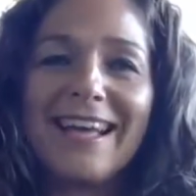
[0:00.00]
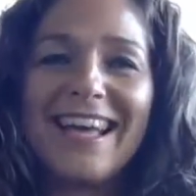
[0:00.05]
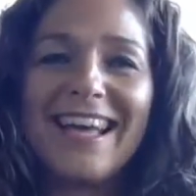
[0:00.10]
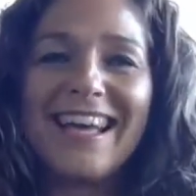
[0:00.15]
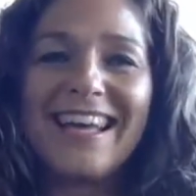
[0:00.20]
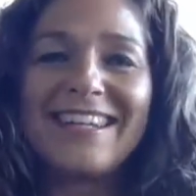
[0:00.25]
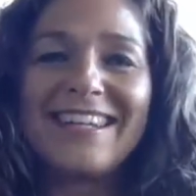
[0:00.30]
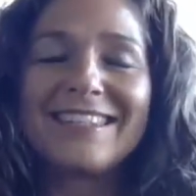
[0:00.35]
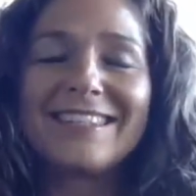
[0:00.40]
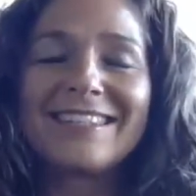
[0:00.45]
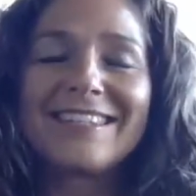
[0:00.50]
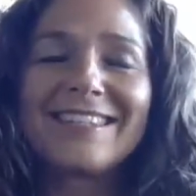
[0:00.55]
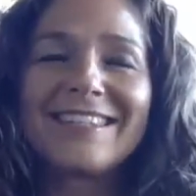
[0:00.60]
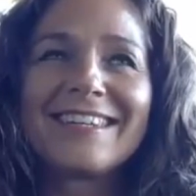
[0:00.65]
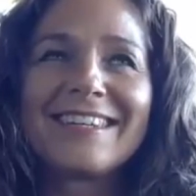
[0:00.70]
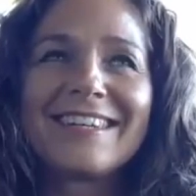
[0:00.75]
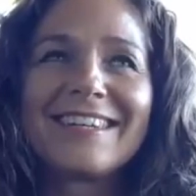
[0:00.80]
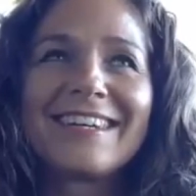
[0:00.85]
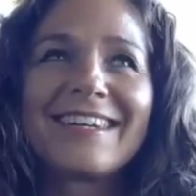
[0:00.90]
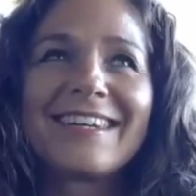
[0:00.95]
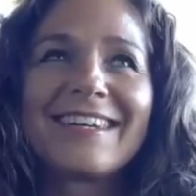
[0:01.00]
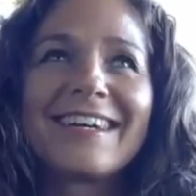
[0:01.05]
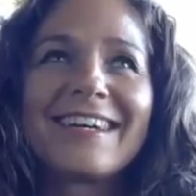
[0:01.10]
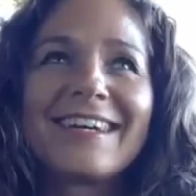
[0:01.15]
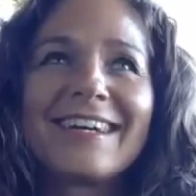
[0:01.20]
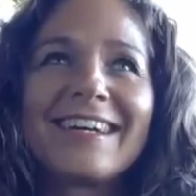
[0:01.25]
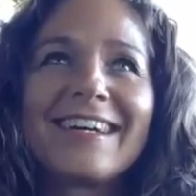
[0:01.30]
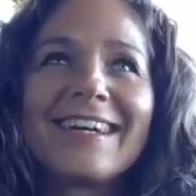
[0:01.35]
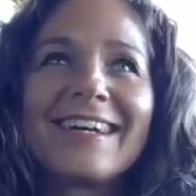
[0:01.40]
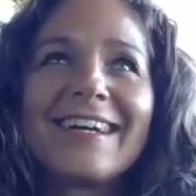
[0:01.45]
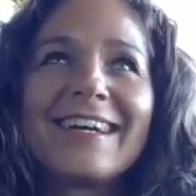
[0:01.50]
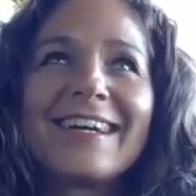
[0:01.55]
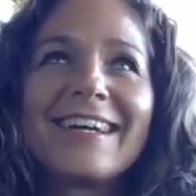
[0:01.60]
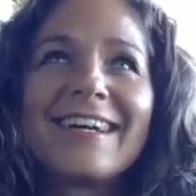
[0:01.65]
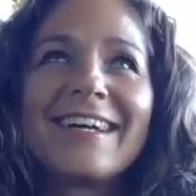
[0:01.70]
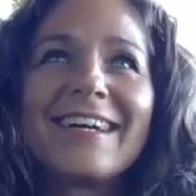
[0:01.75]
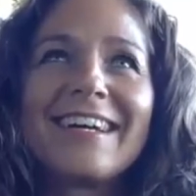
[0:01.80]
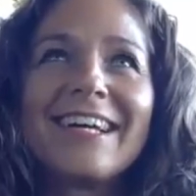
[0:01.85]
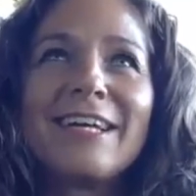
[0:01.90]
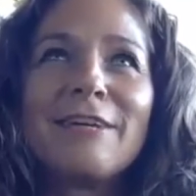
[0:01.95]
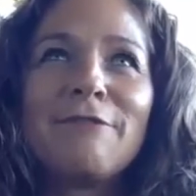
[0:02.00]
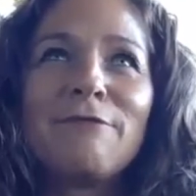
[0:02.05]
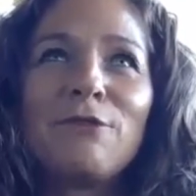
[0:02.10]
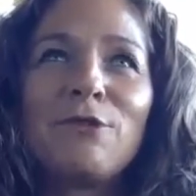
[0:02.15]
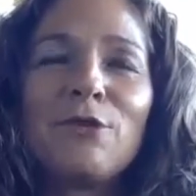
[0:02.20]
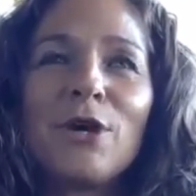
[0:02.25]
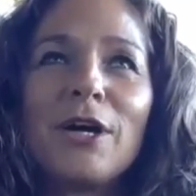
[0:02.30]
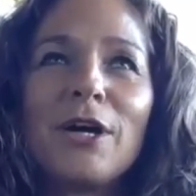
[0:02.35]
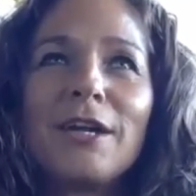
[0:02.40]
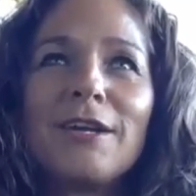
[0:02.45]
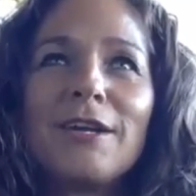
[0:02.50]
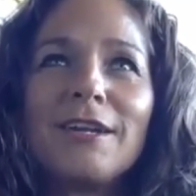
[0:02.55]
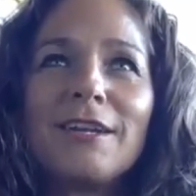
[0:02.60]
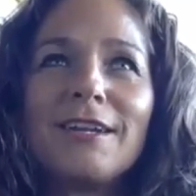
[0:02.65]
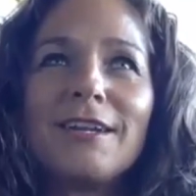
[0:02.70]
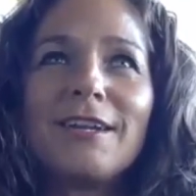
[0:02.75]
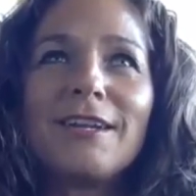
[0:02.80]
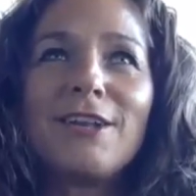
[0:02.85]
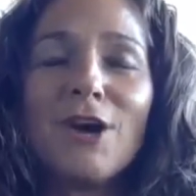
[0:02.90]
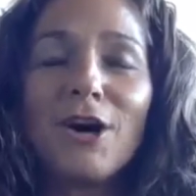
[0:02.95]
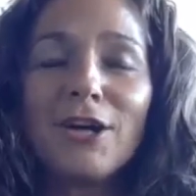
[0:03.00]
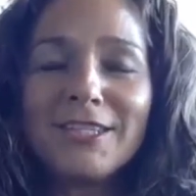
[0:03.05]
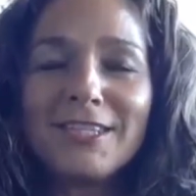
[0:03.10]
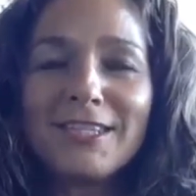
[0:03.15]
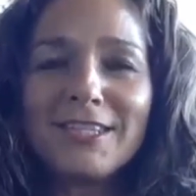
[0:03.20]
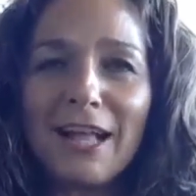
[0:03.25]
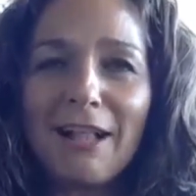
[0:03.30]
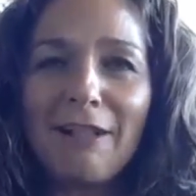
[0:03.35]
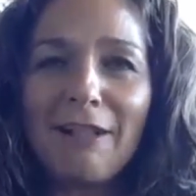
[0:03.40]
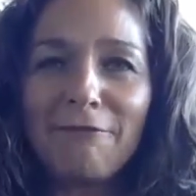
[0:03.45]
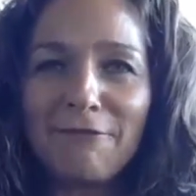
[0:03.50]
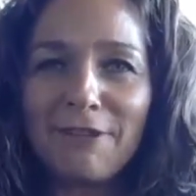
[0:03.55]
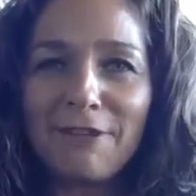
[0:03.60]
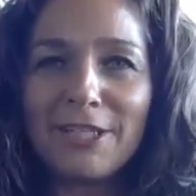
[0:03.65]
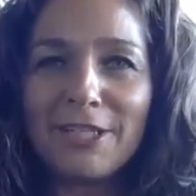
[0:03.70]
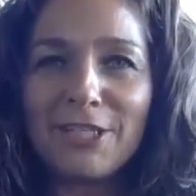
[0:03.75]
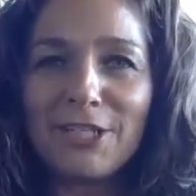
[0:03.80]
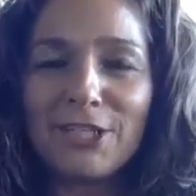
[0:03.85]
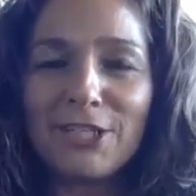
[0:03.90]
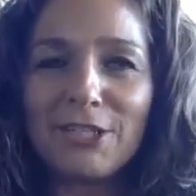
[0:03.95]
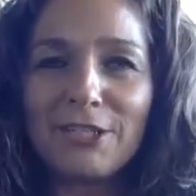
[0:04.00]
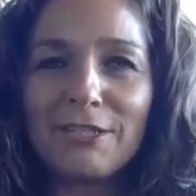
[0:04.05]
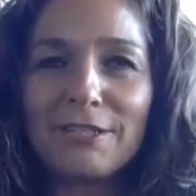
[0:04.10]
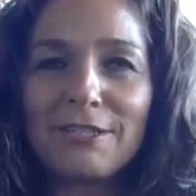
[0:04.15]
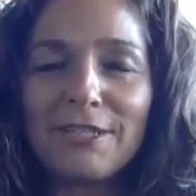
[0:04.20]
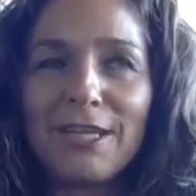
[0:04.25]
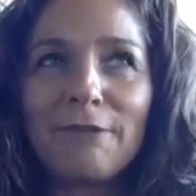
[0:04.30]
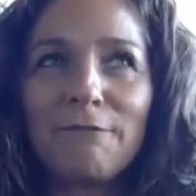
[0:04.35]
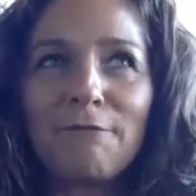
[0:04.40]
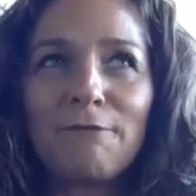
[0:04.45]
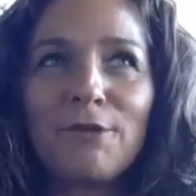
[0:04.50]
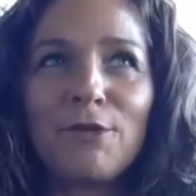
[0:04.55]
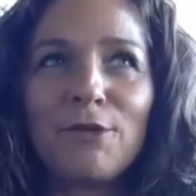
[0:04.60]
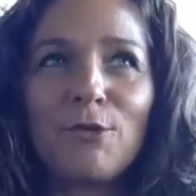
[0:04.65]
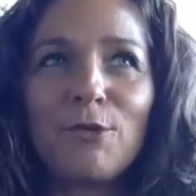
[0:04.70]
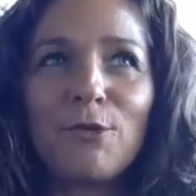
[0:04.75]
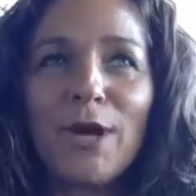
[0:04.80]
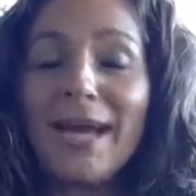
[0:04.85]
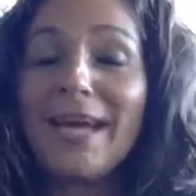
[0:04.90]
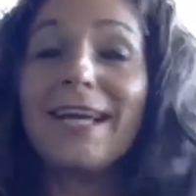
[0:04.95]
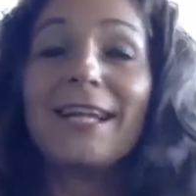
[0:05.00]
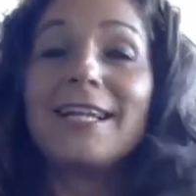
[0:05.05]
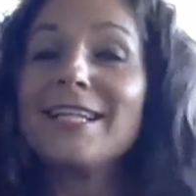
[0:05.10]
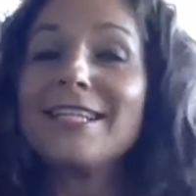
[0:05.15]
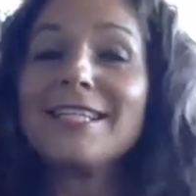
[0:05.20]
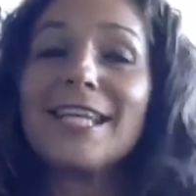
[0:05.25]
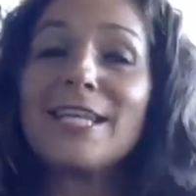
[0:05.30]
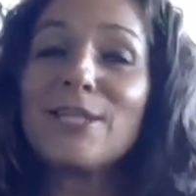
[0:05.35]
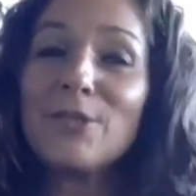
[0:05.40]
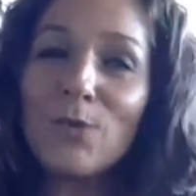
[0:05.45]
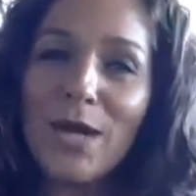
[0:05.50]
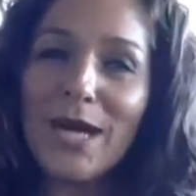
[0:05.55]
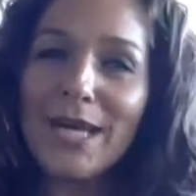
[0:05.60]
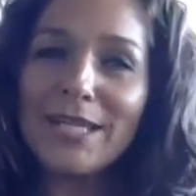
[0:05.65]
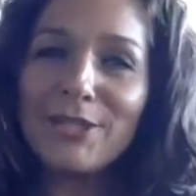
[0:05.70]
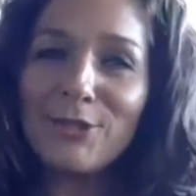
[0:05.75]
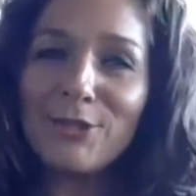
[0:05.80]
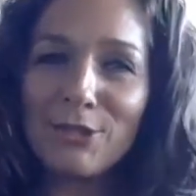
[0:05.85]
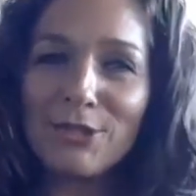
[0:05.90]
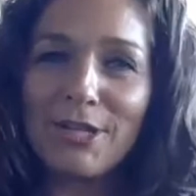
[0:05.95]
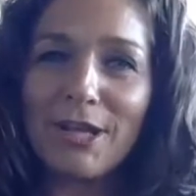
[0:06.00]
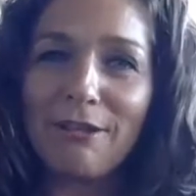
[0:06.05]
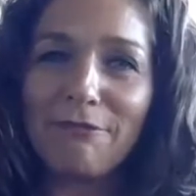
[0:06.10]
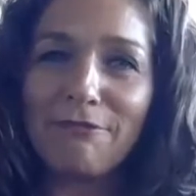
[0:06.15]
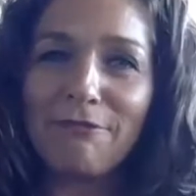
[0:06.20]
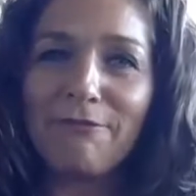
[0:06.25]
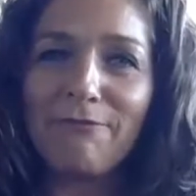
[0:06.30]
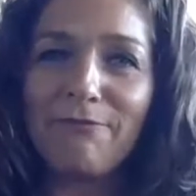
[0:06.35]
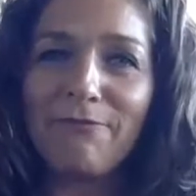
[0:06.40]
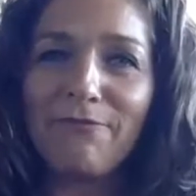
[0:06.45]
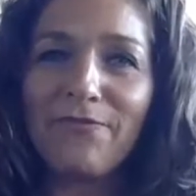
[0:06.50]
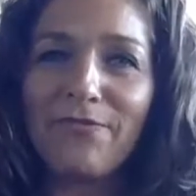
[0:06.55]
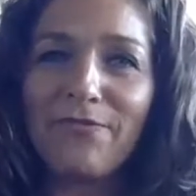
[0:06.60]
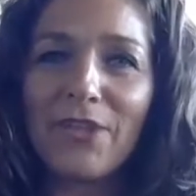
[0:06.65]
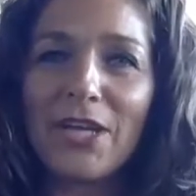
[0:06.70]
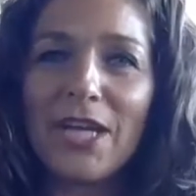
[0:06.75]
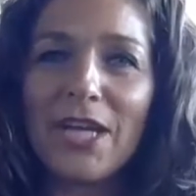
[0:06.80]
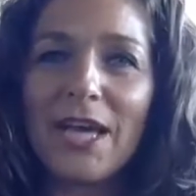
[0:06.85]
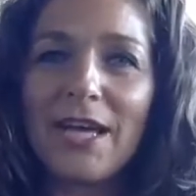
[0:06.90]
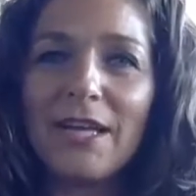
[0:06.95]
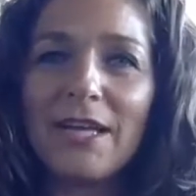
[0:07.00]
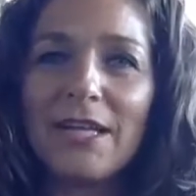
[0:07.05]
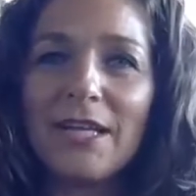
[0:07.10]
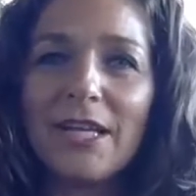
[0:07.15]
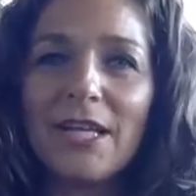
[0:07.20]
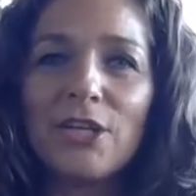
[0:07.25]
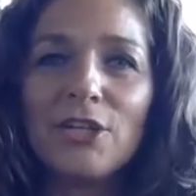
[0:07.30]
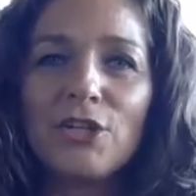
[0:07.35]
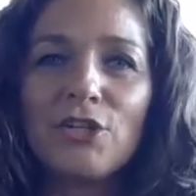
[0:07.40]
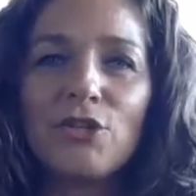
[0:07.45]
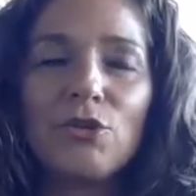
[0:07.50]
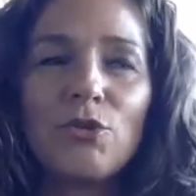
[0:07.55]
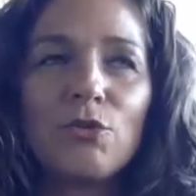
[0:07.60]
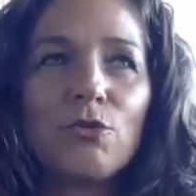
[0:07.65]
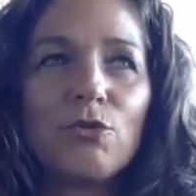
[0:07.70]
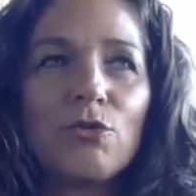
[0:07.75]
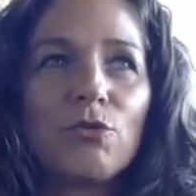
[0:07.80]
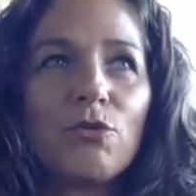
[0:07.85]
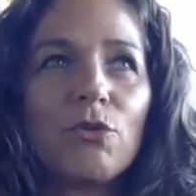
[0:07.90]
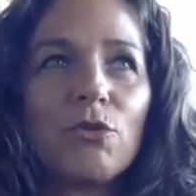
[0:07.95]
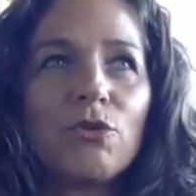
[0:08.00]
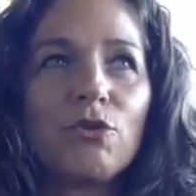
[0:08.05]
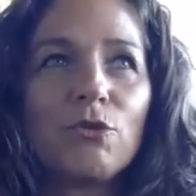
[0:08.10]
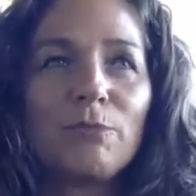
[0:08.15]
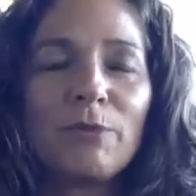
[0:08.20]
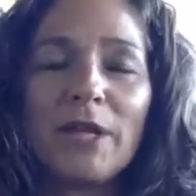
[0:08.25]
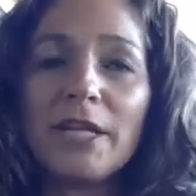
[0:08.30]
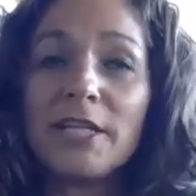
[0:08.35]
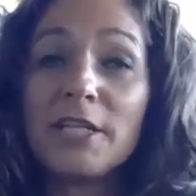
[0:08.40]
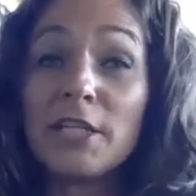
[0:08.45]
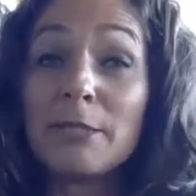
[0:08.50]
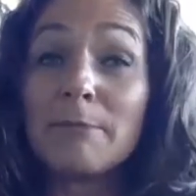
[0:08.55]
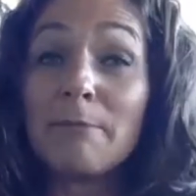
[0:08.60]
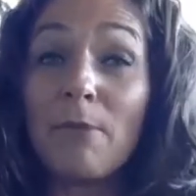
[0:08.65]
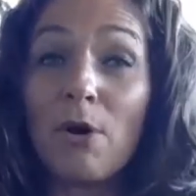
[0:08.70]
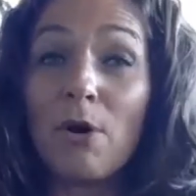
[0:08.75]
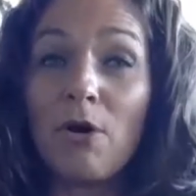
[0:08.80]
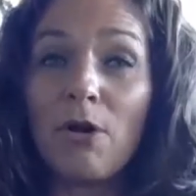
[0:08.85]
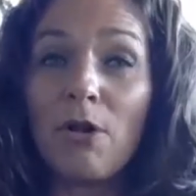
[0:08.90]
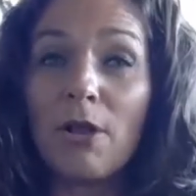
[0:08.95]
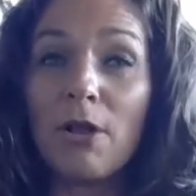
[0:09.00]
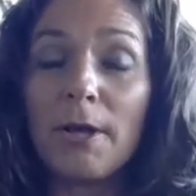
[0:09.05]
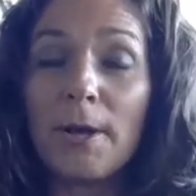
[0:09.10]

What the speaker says: And if you're not selfish, if you, let's say you hate yourself, okay? You play small.